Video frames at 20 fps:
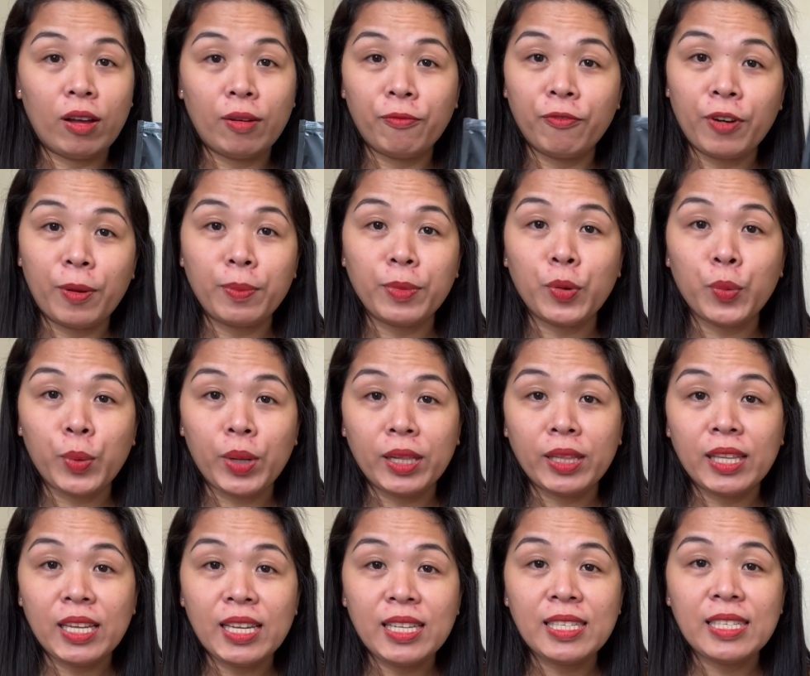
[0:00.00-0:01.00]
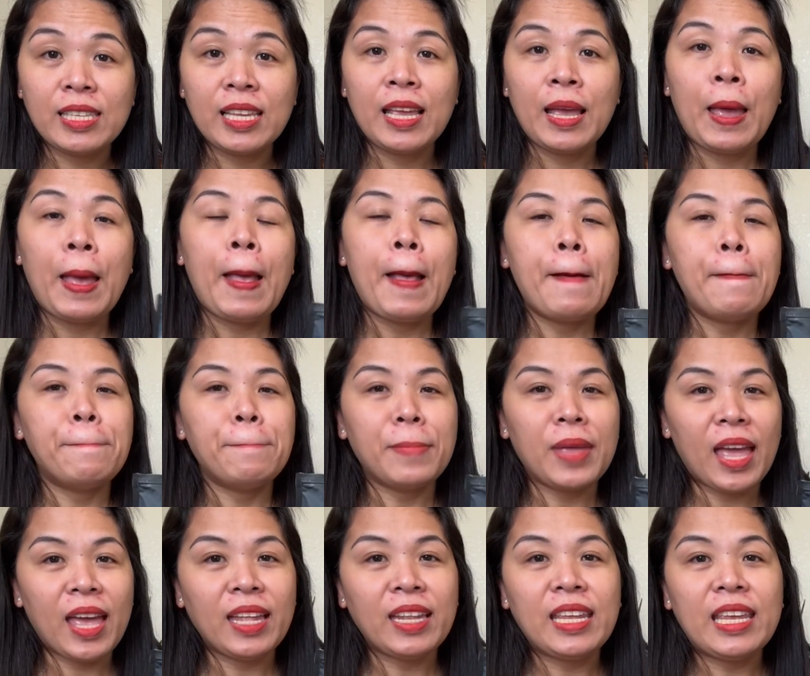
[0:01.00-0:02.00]
from the wellness.
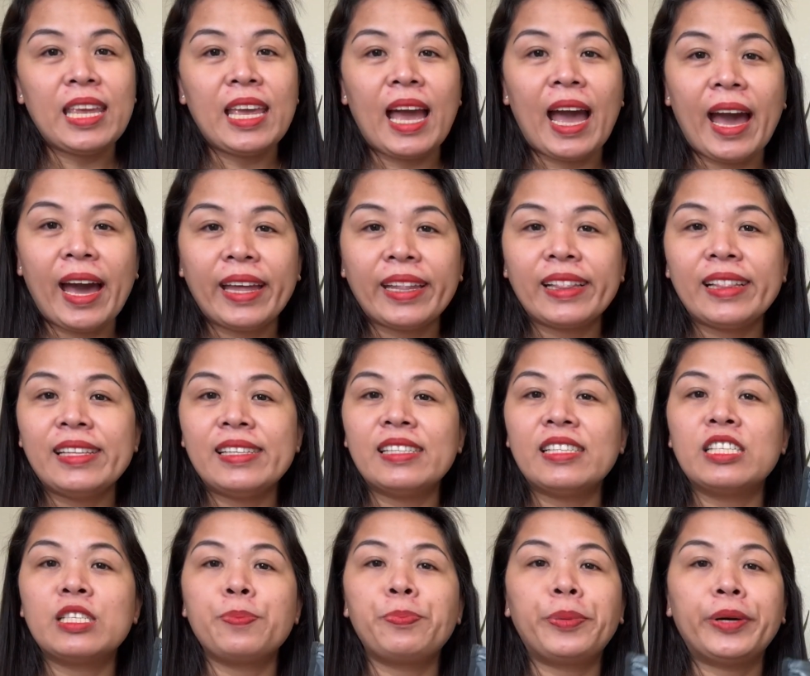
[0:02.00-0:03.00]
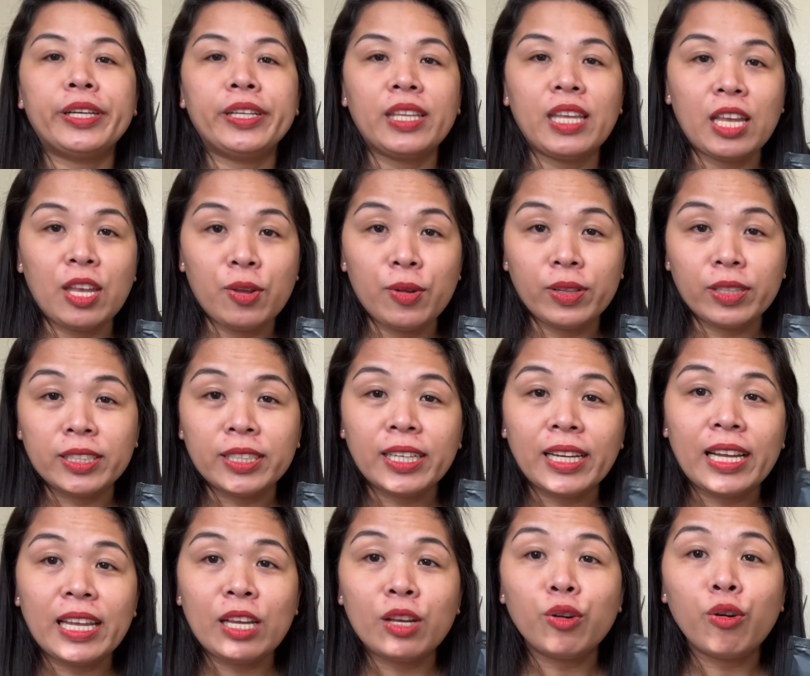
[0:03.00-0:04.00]
Many athletes,
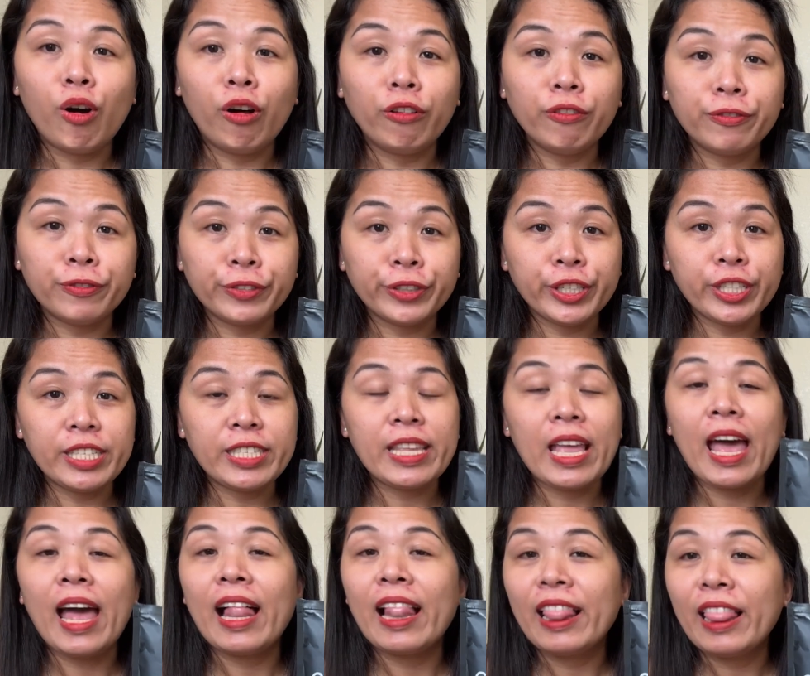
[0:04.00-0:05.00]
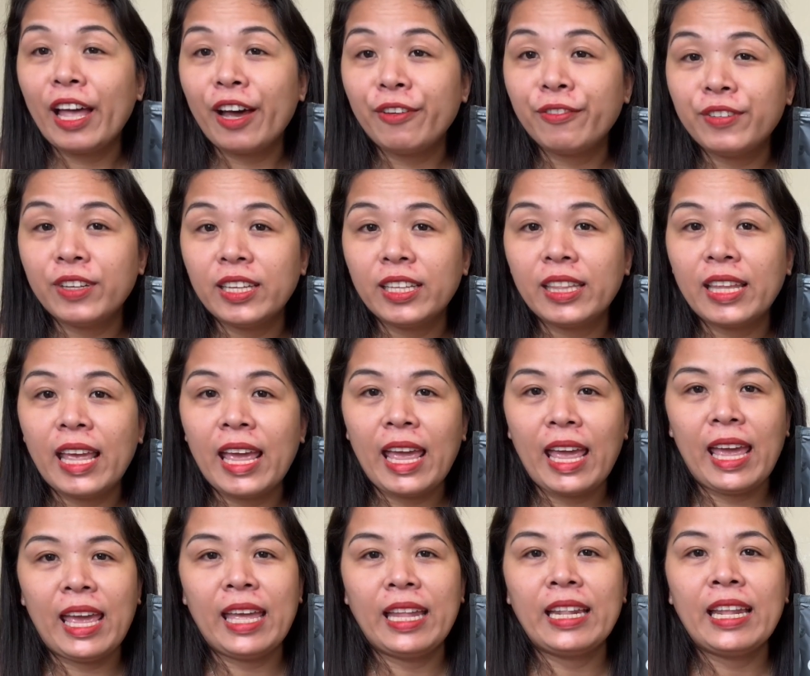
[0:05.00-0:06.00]
particularly golfers, love it,
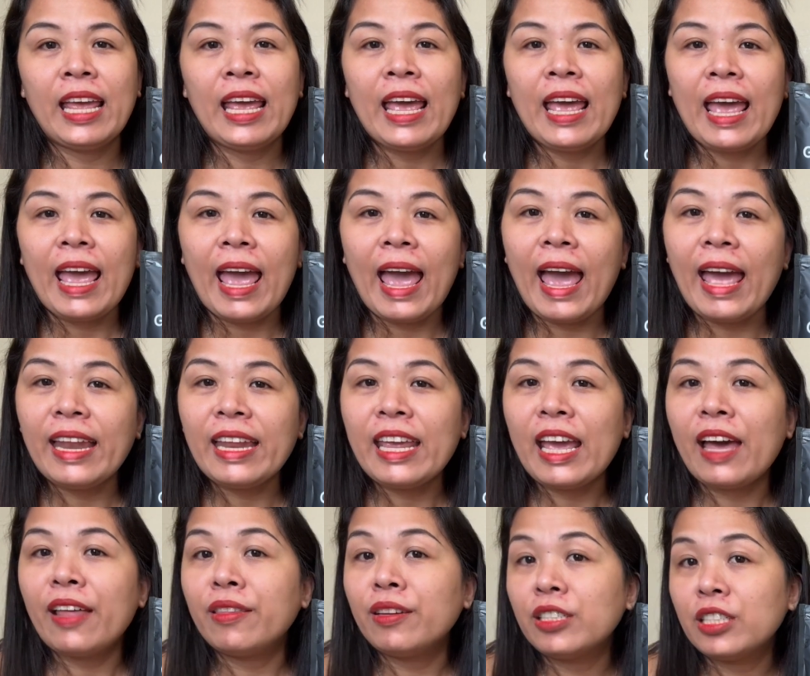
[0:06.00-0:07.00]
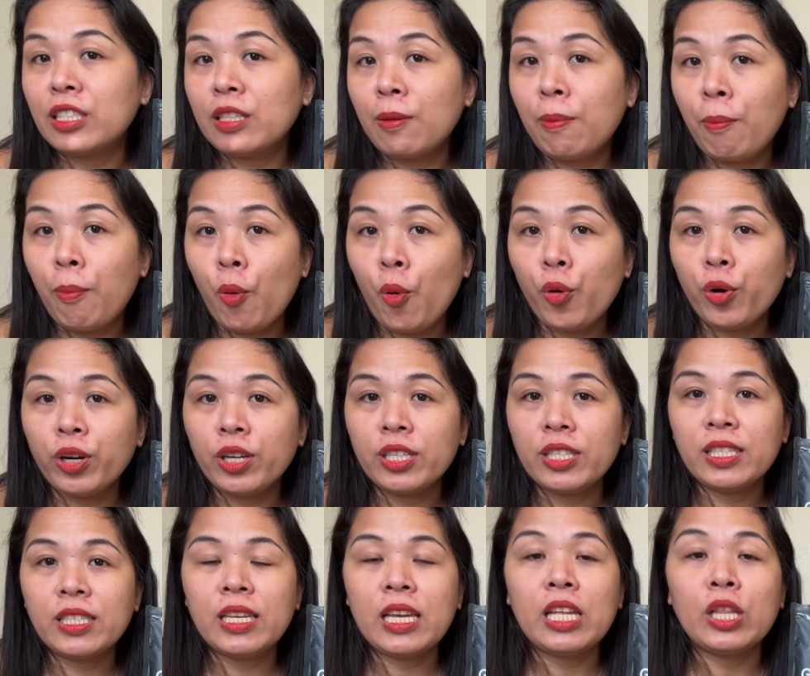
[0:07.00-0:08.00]
and any other
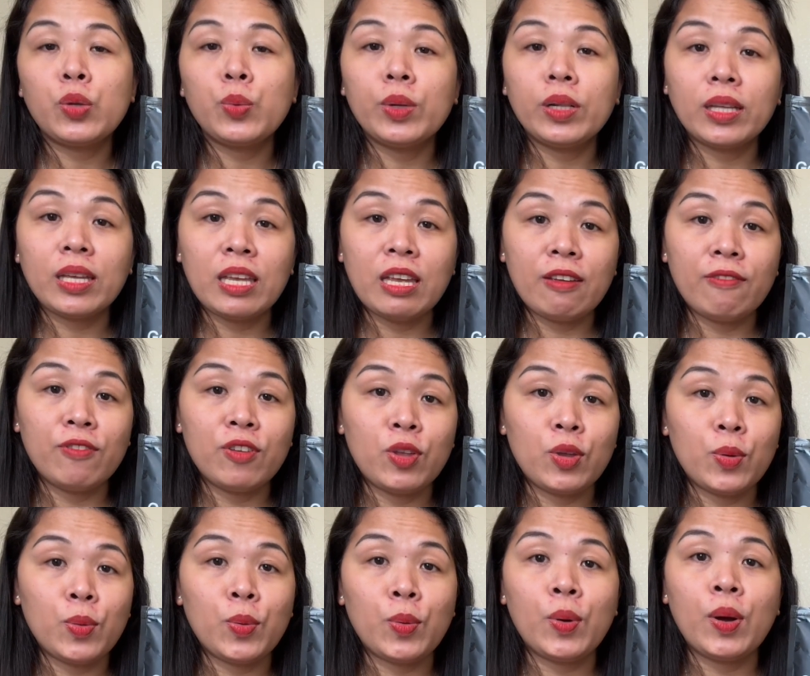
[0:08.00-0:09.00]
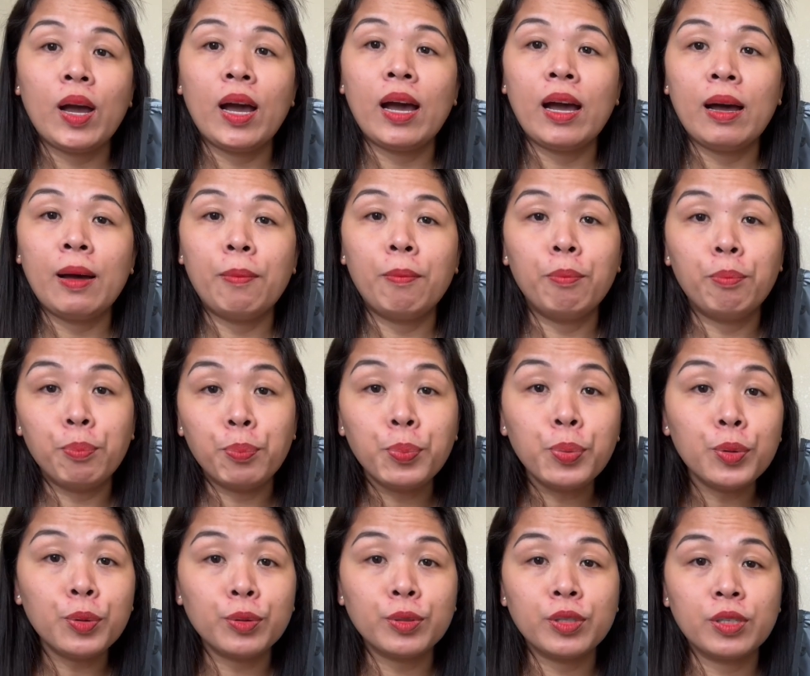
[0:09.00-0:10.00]
sports, it will give you
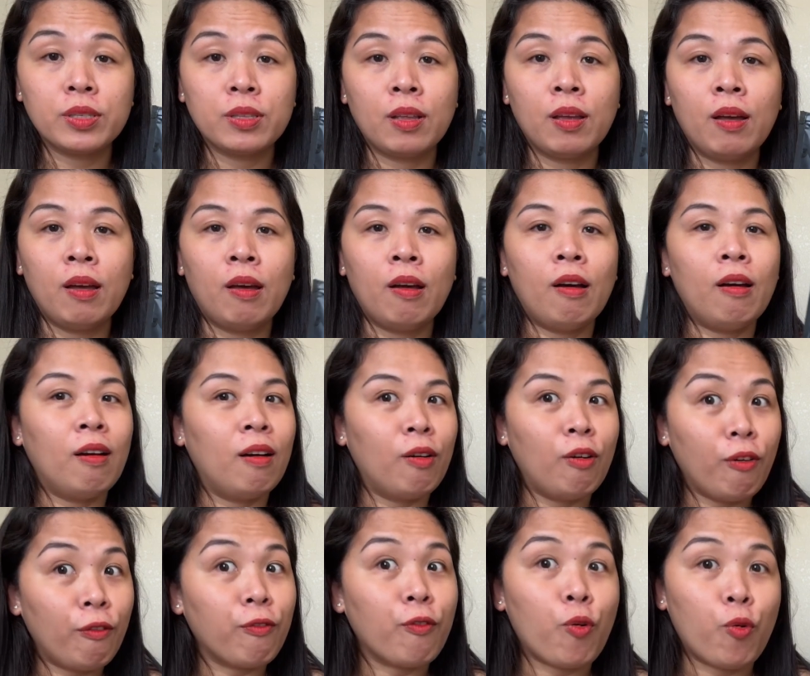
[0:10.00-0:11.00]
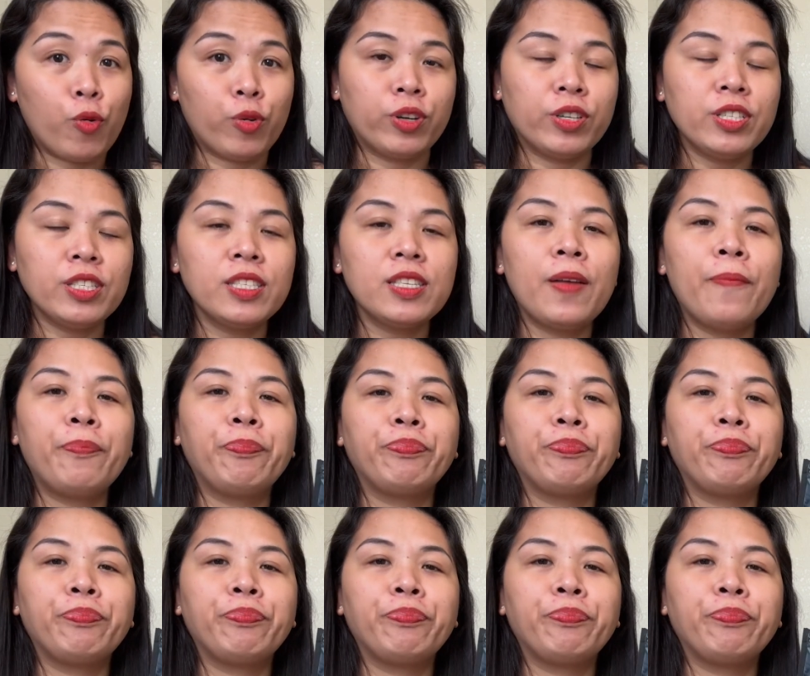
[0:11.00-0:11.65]
boost, of course.